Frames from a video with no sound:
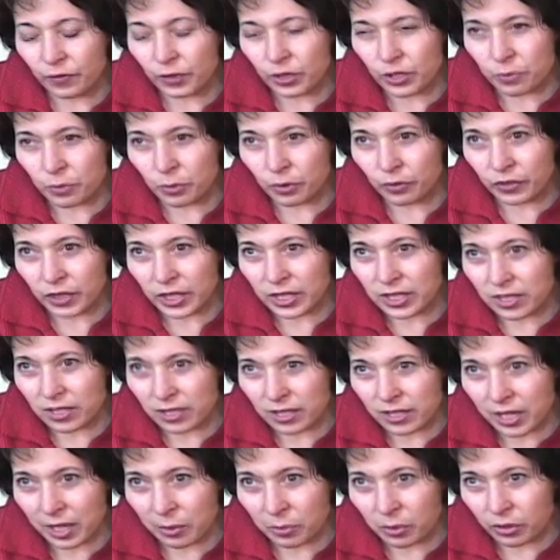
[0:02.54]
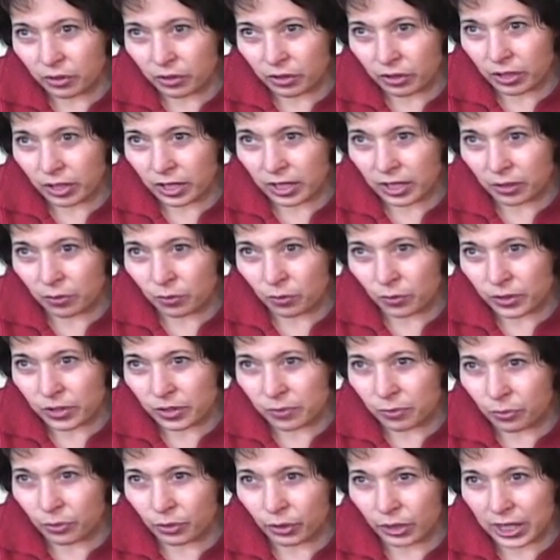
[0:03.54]
first moved into the neighborhood, it was
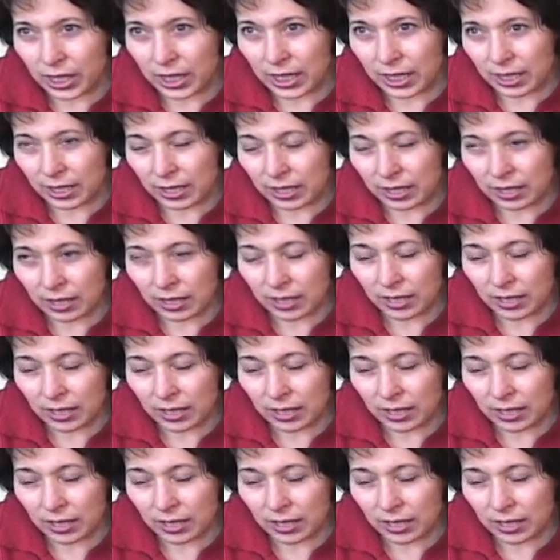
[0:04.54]
pretty